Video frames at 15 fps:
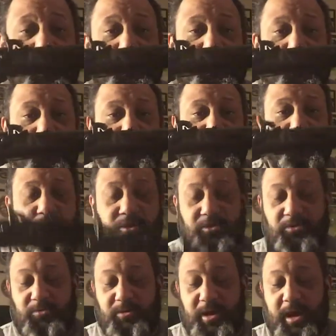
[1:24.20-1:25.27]

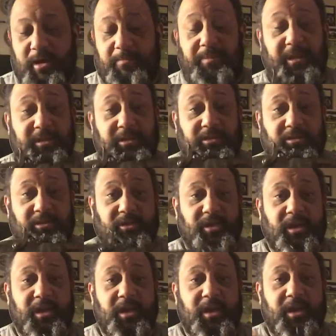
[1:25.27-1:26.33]
go-to pistols
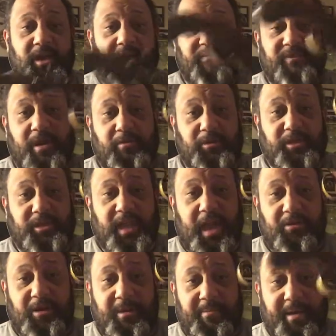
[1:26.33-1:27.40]
if I was
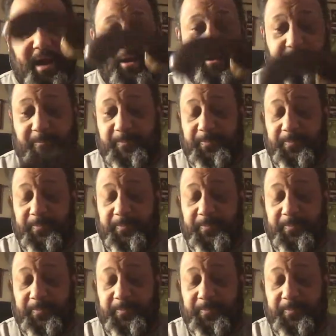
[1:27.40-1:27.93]
out and about.